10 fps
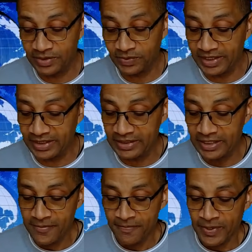is what it
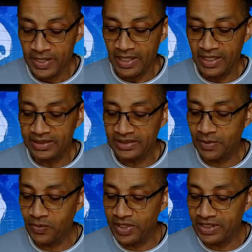is.
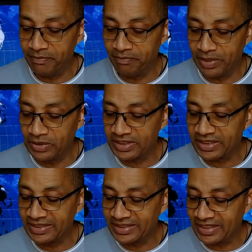Someone that
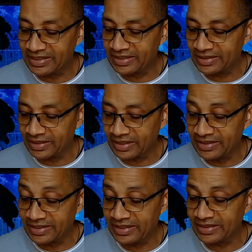builds a
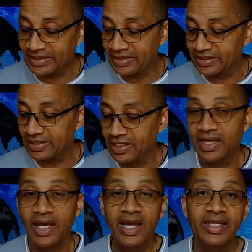consensus
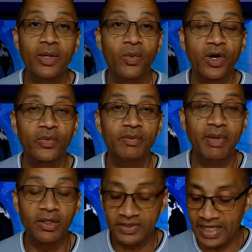and they work
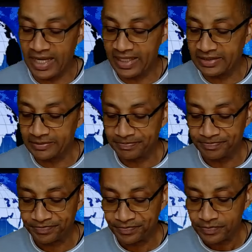with both sides.
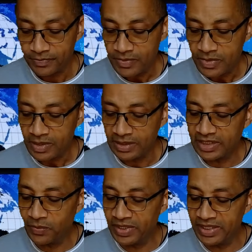
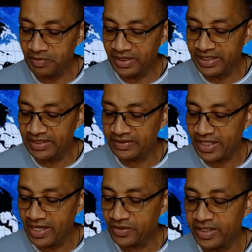Someone that
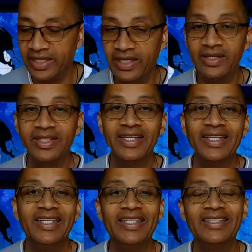believes healthcare
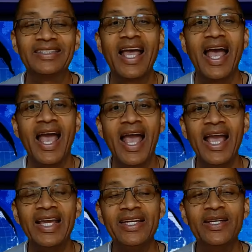is
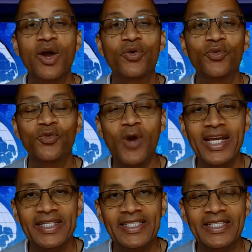a
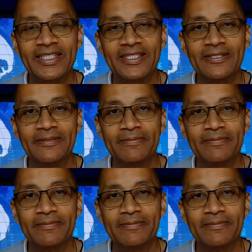right.